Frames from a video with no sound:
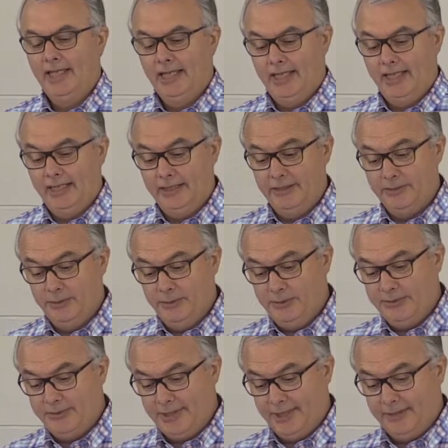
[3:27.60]
And it is
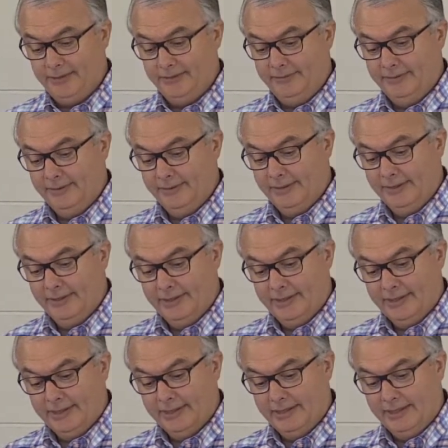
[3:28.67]
also
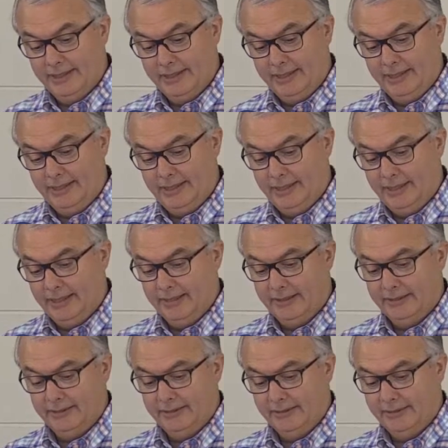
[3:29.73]

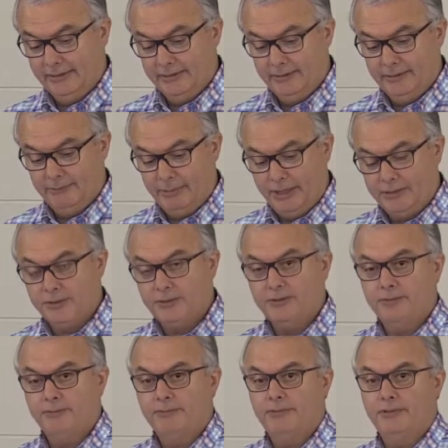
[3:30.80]
the
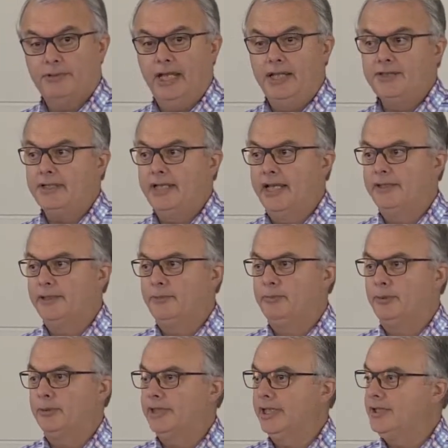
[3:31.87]
most translated
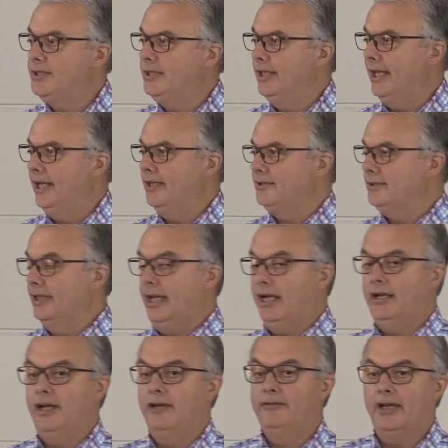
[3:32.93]
book that she has in
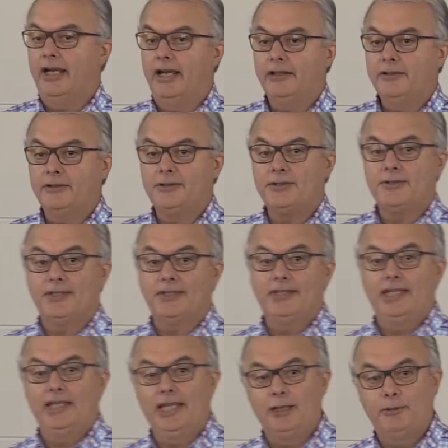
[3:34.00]
over
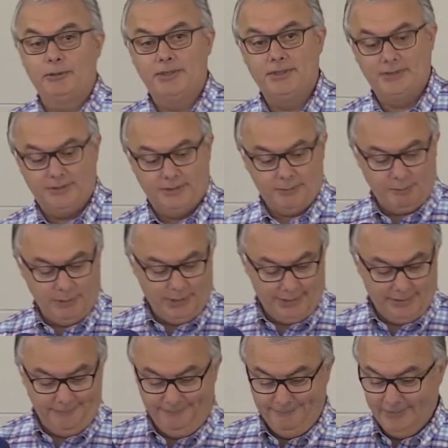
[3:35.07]
160 languages it's
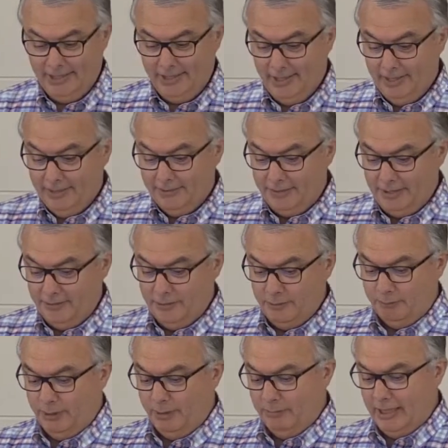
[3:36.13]
printed. So you
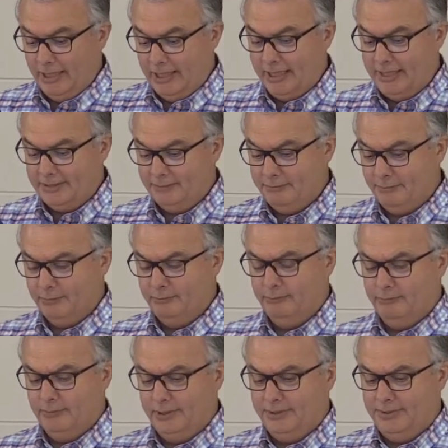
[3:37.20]
probably ask, well,
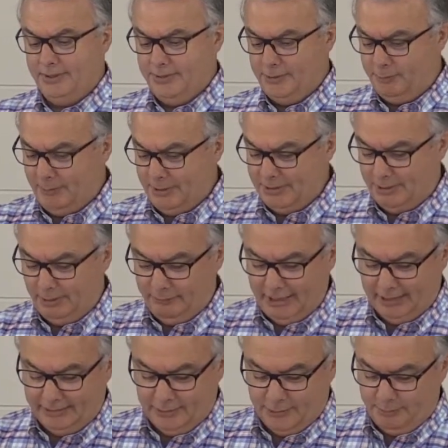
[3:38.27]
what's so special
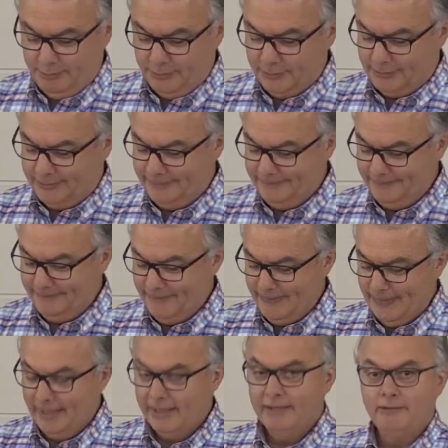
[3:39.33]
about this book?
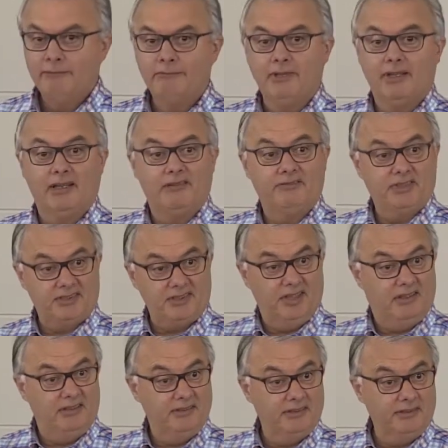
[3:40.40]
Well, I've just
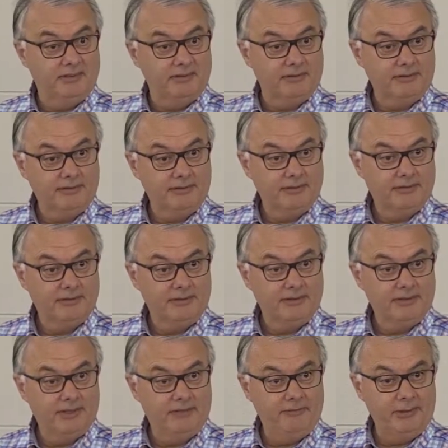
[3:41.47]
told you.
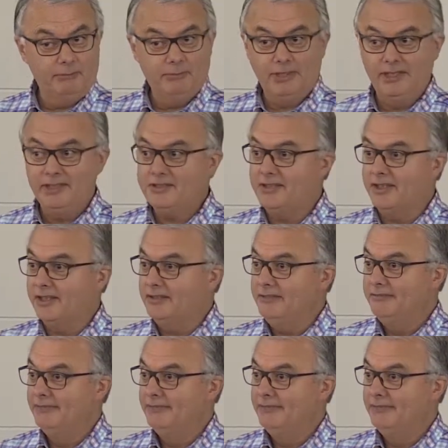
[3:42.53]
Have you been listening?